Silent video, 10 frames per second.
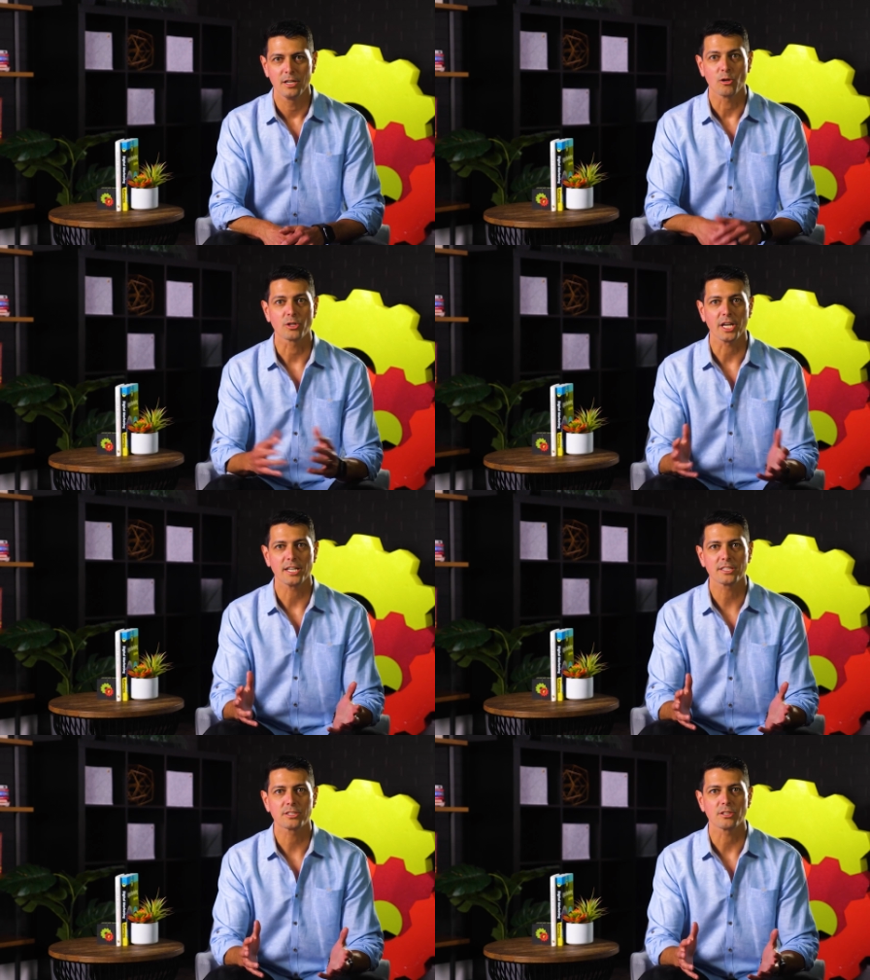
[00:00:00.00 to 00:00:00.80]

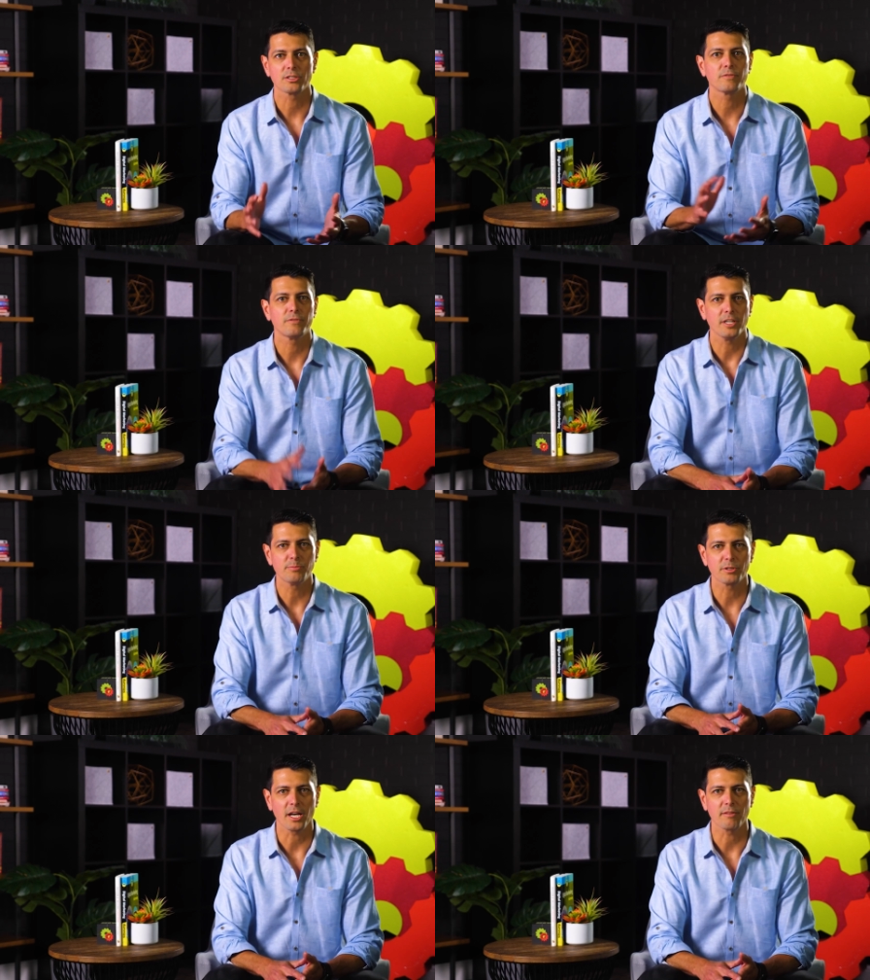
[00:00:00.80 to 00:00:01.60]
Organic search,
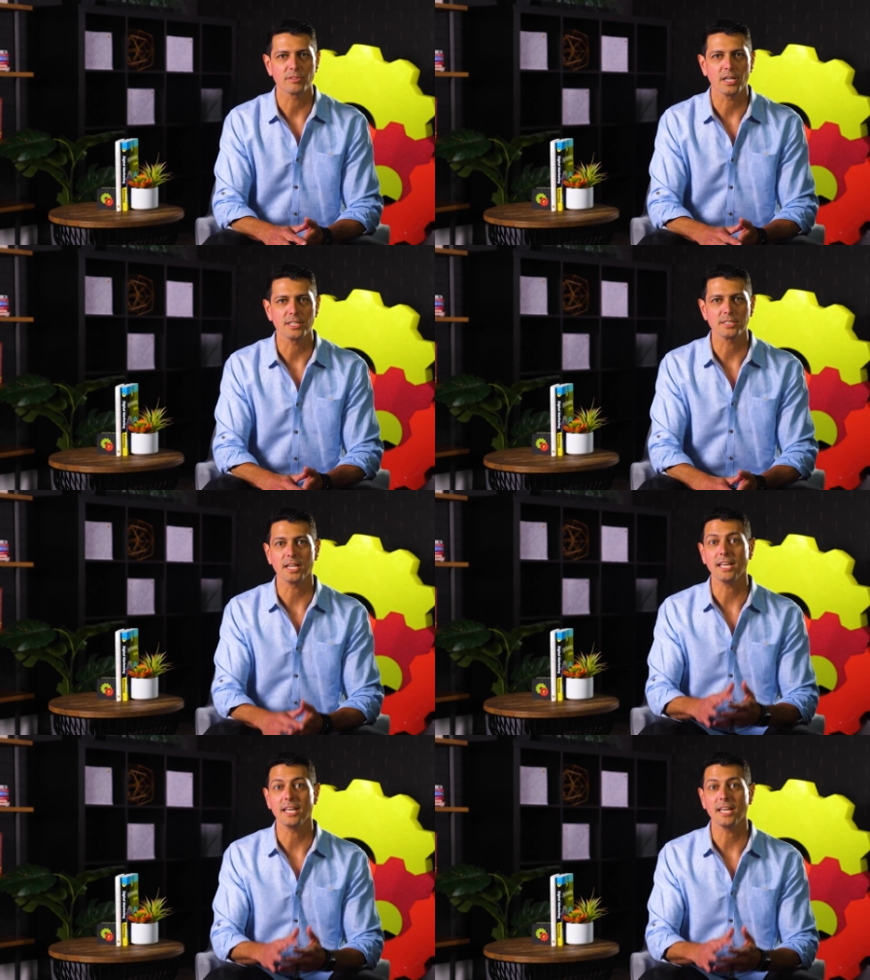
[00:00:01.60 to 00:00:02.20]
Facebook advertising,